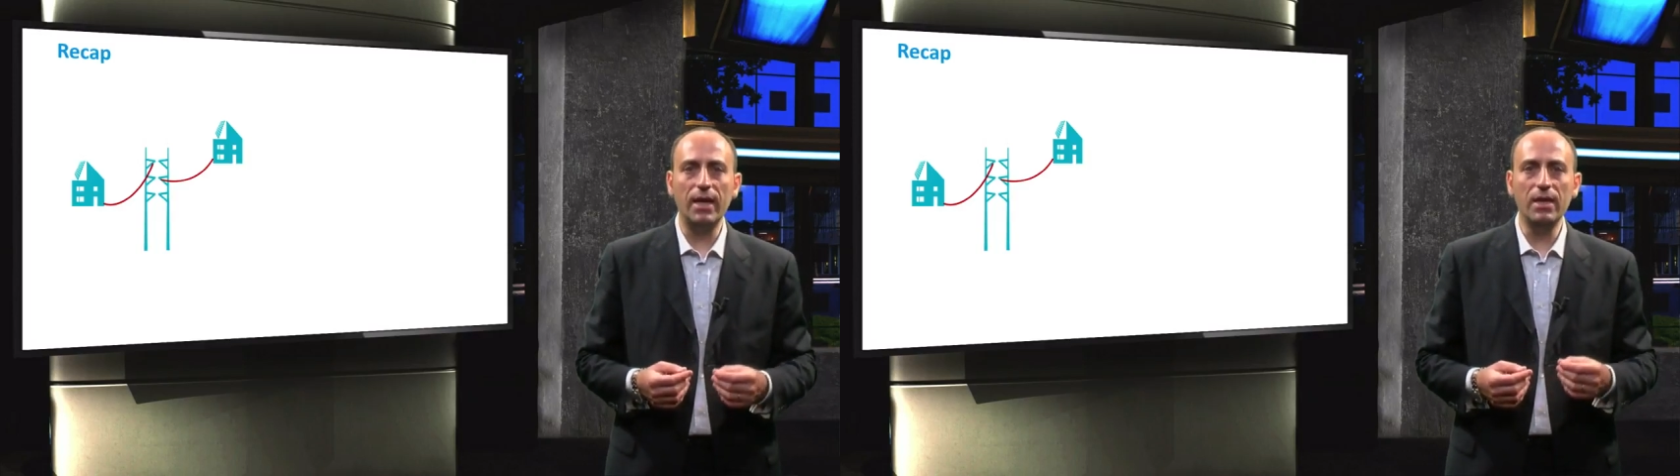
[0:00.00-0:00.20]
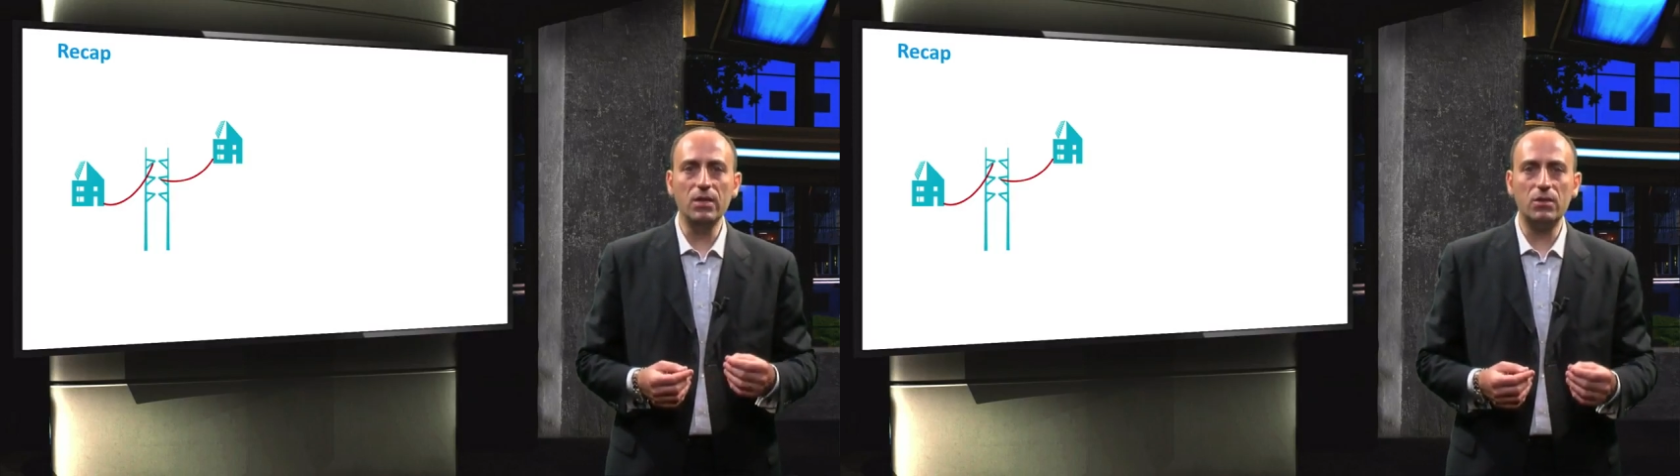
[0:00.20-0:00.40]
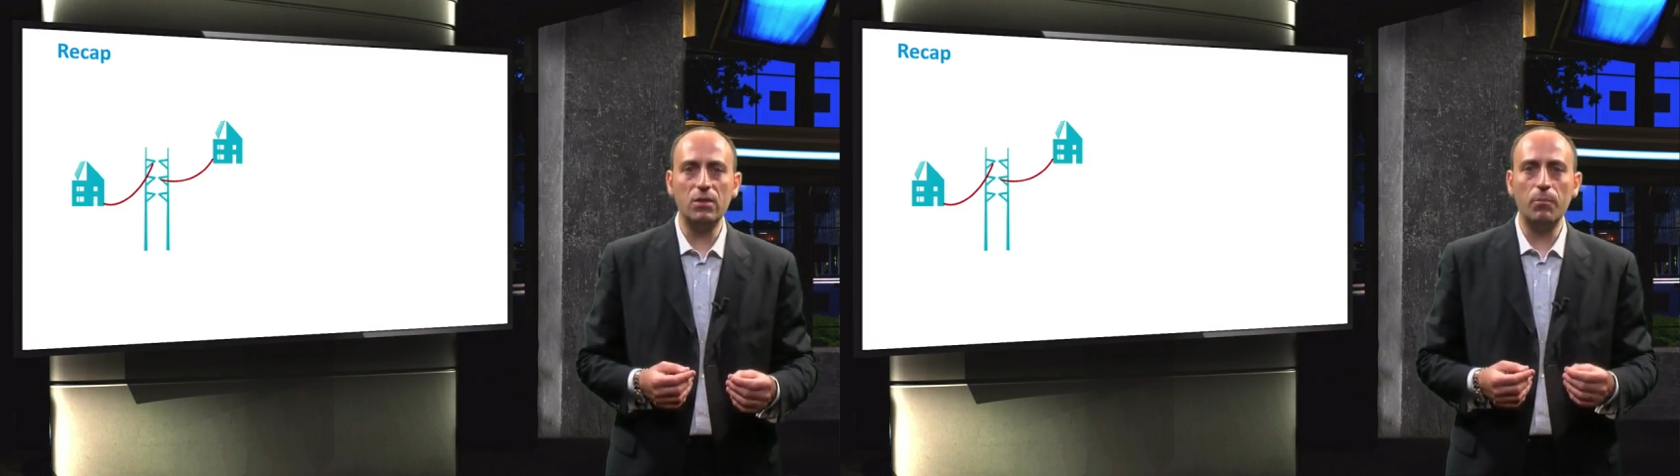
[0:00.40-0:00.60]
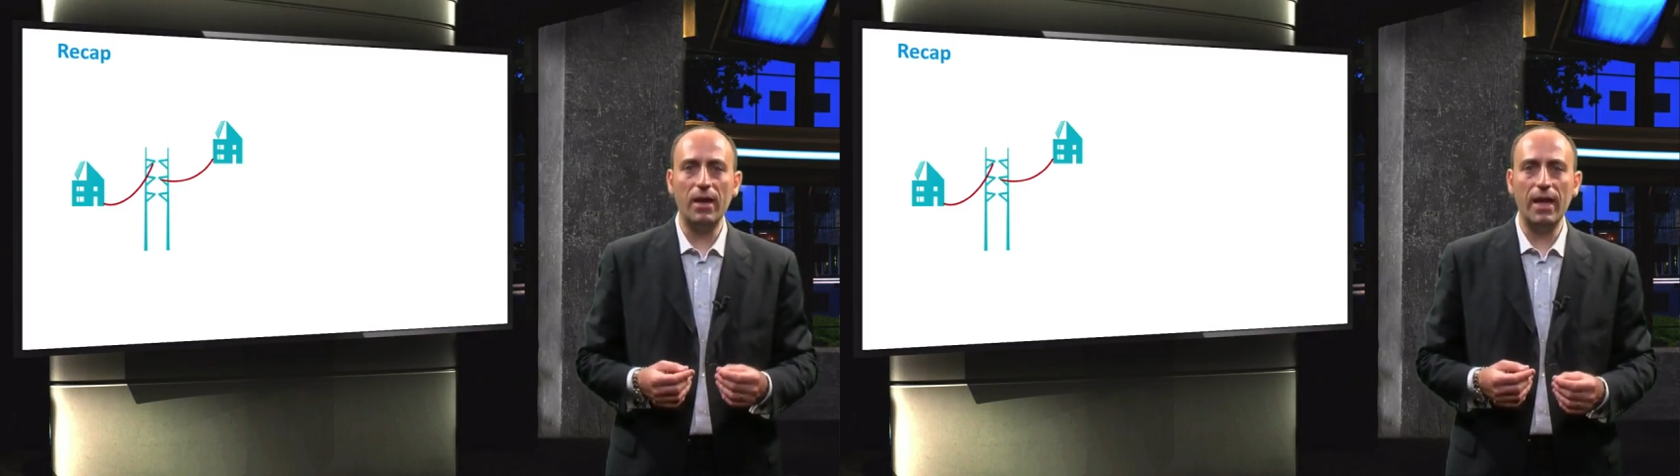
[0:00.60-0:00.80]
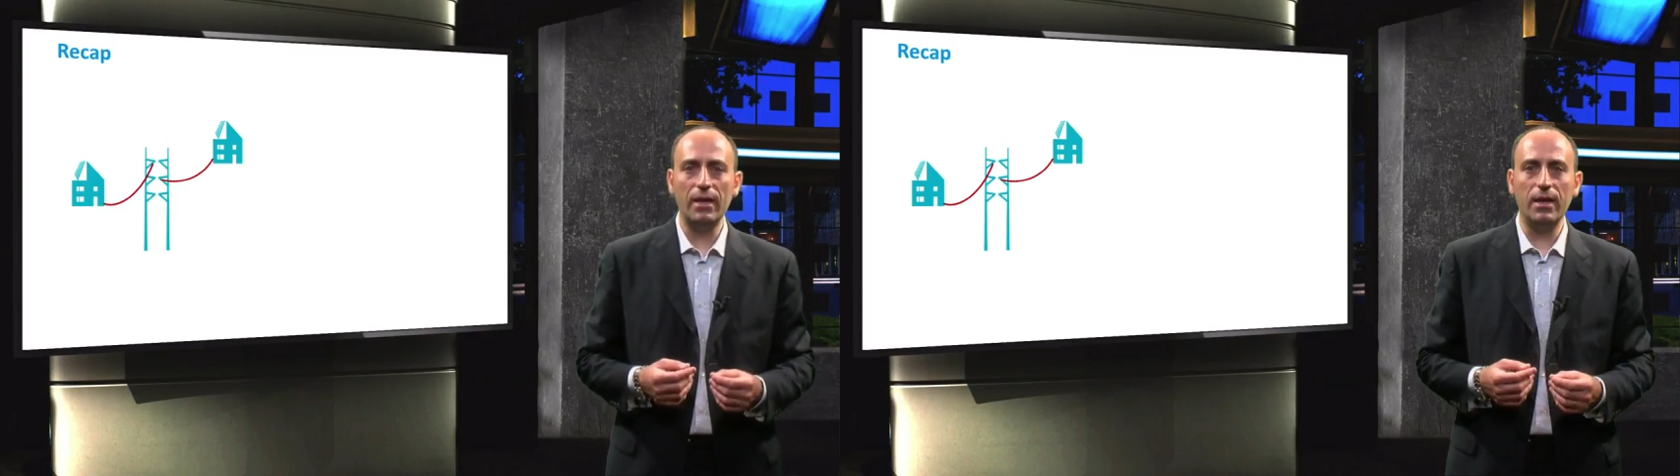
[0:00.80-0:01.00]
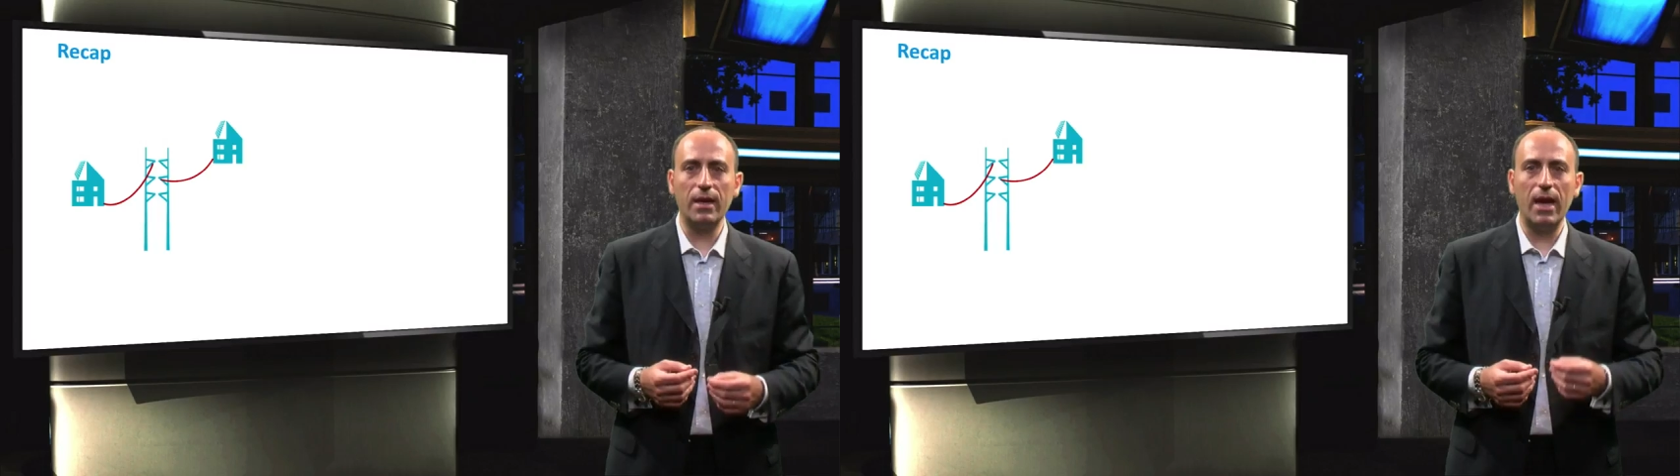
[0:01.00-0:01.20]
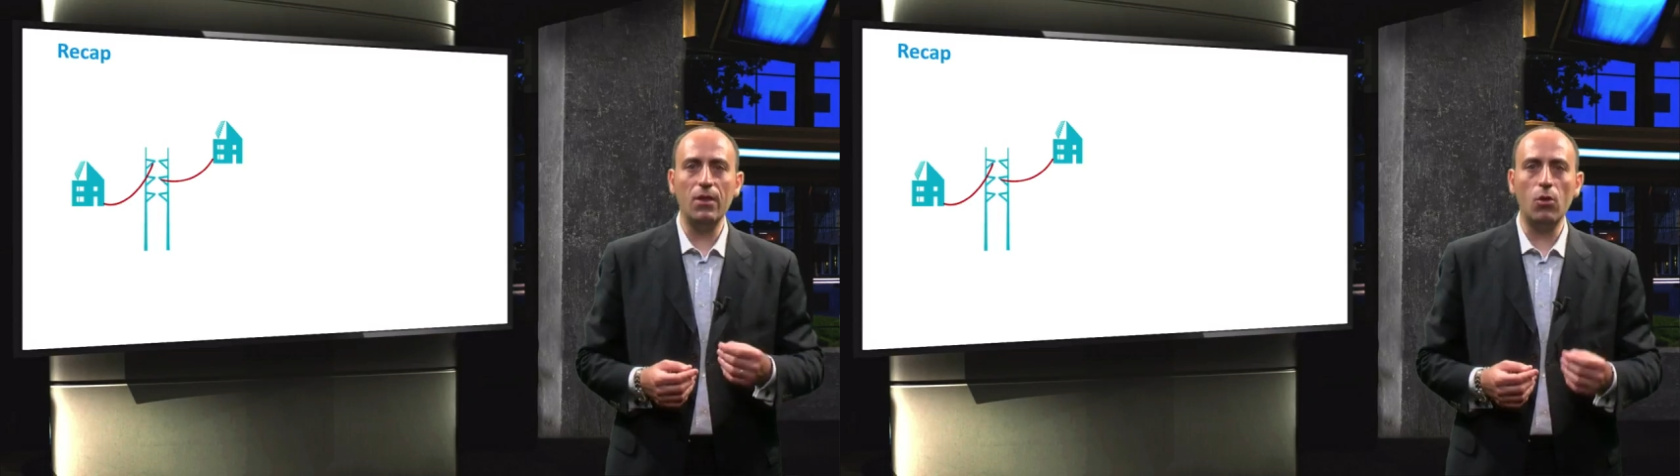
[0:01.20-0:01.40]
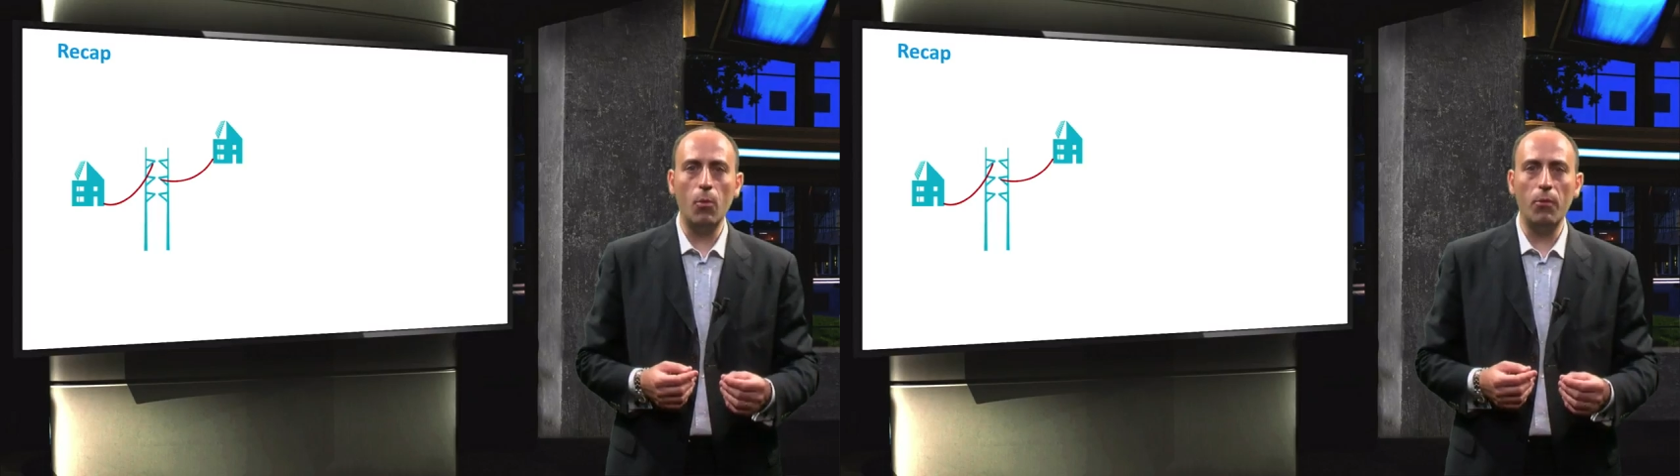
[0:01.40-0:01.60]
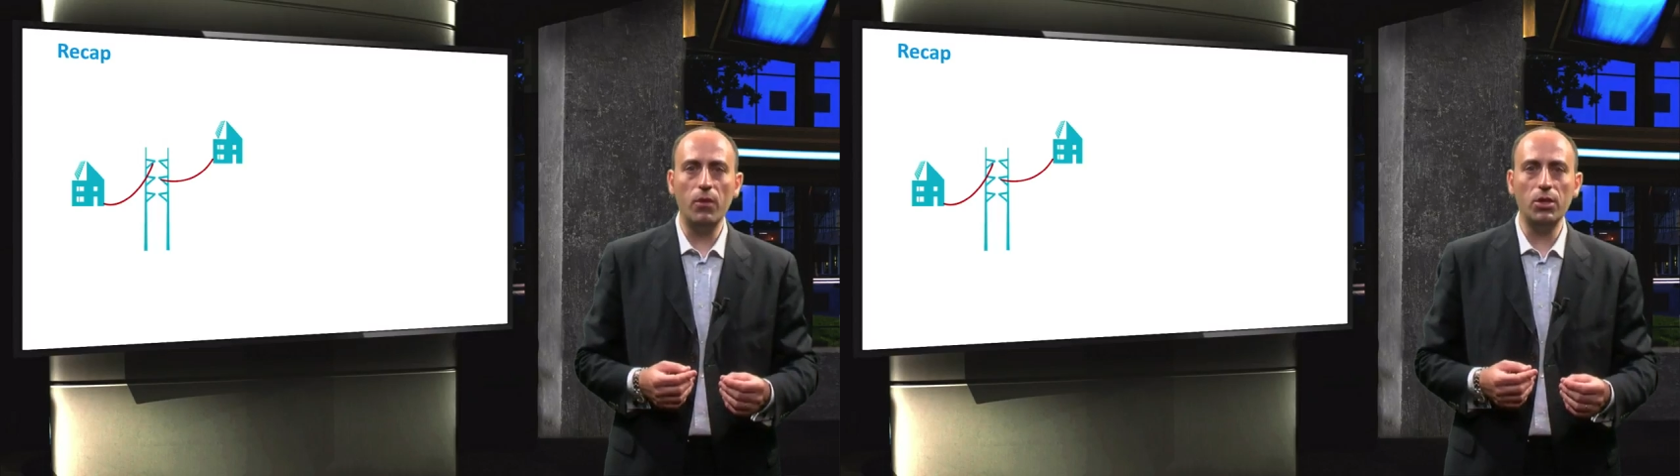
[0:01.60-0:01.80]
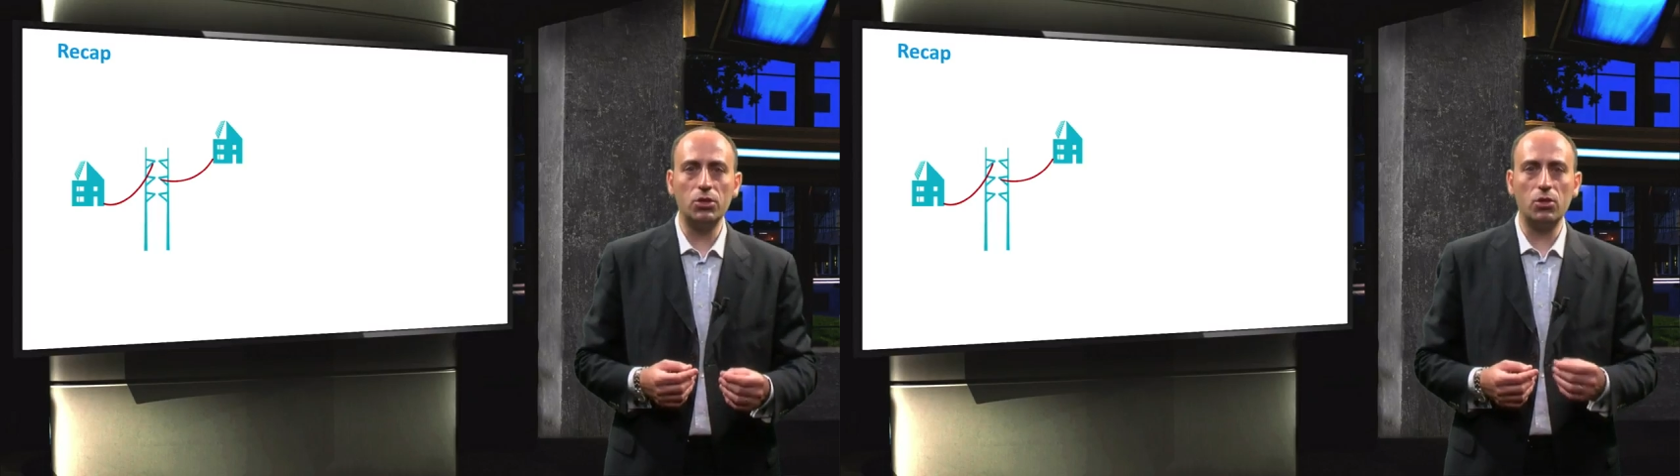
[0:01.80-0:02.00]
ease the planning and
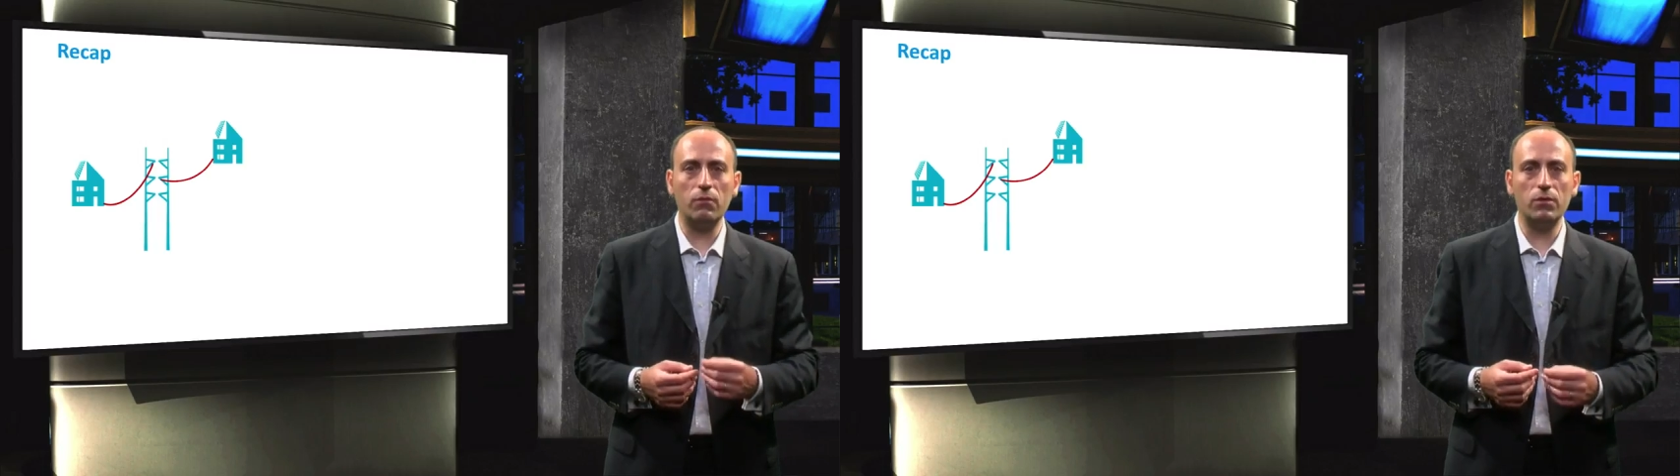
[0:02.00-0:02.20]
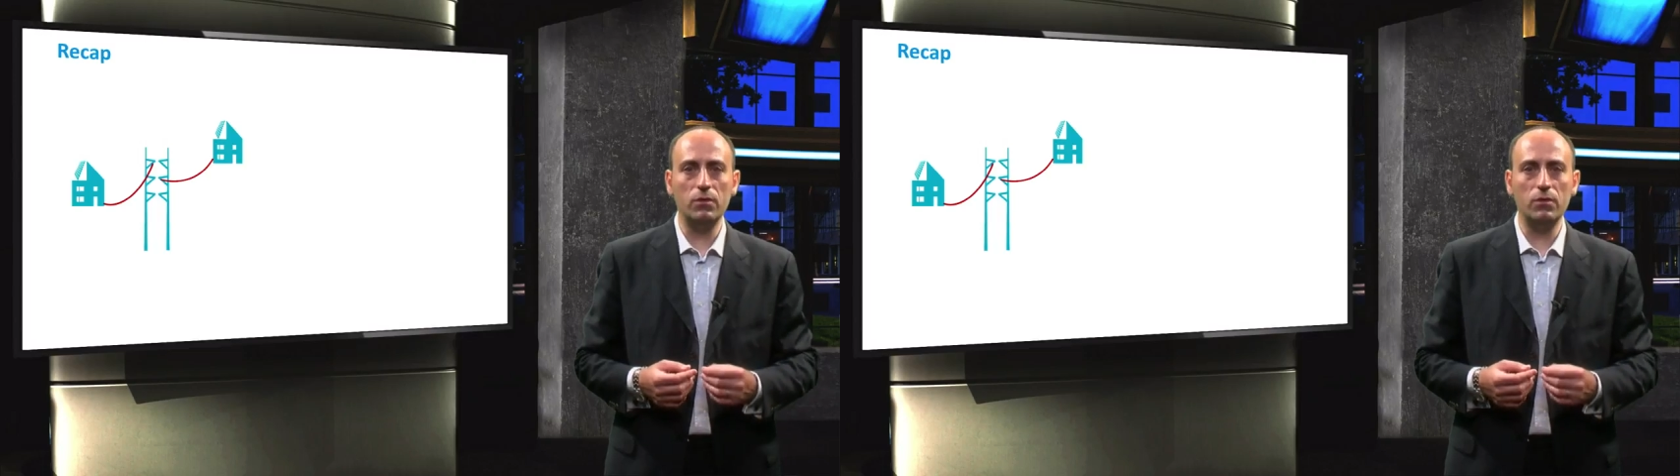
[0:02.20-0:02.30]
operation of